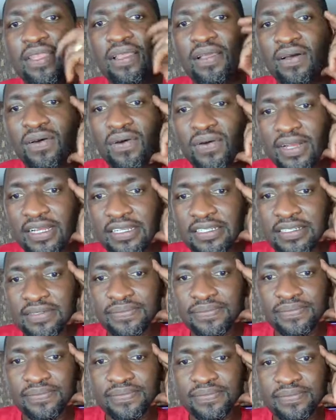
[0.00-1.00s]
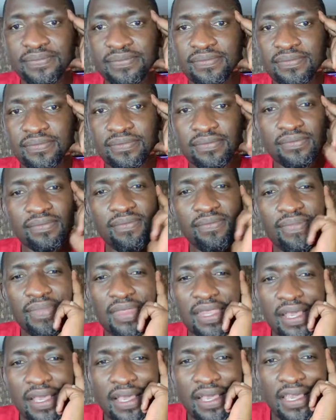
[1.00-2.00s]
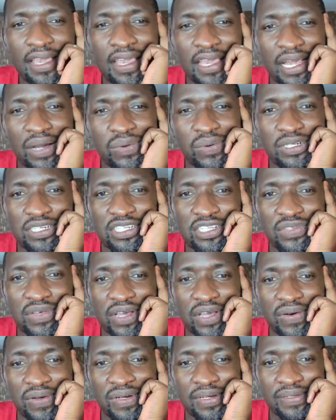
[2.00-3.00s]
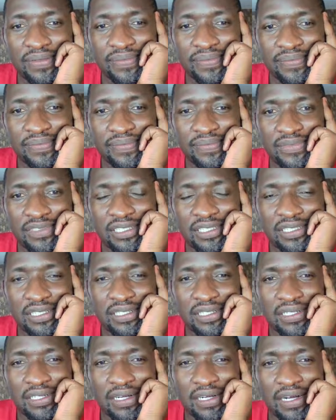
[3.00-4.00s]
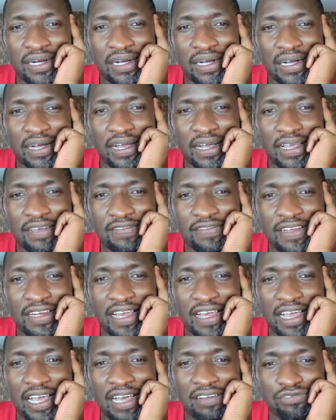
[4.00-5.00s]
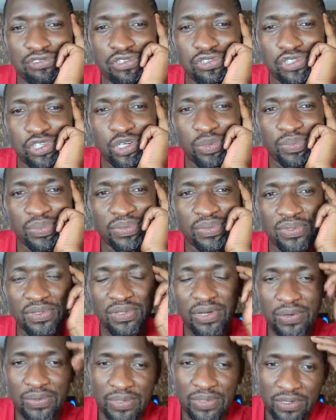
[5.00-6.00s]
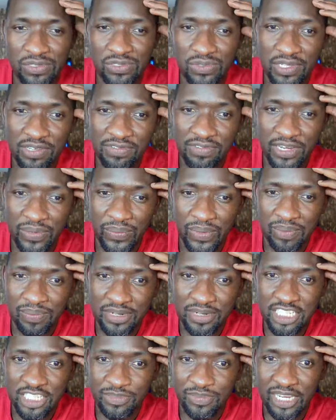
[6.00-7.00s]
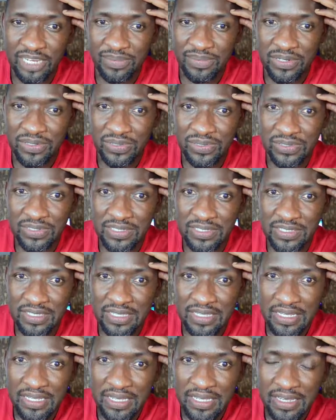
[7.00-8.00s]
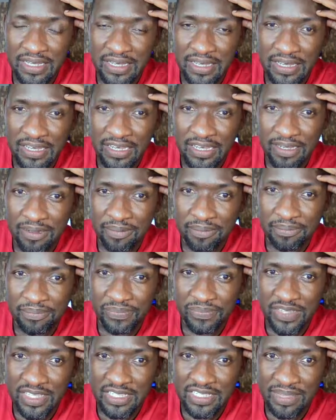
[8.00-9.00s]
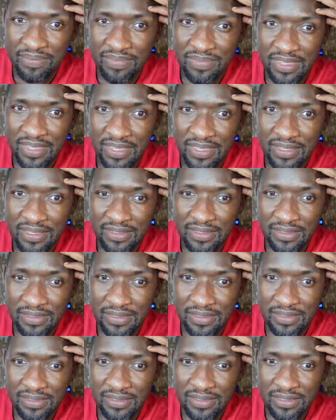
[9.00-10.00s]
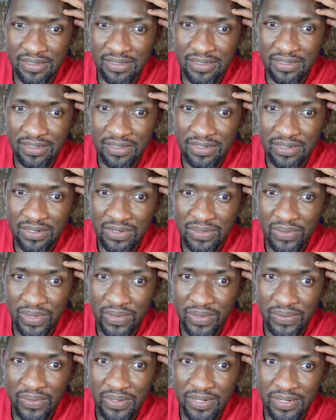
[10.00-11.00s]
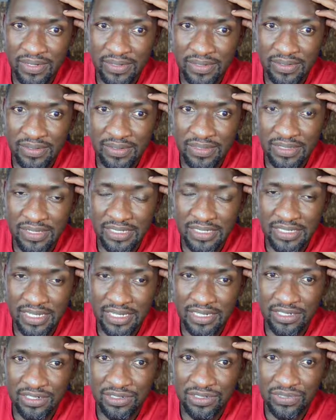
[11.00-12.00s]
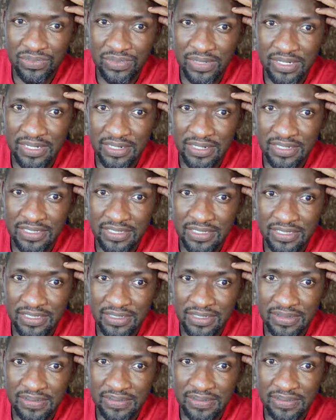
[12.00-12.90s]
All right. Here, what is going on? I feel like I have to stop, though I was doing very well, principally because there's something going on that I need to address.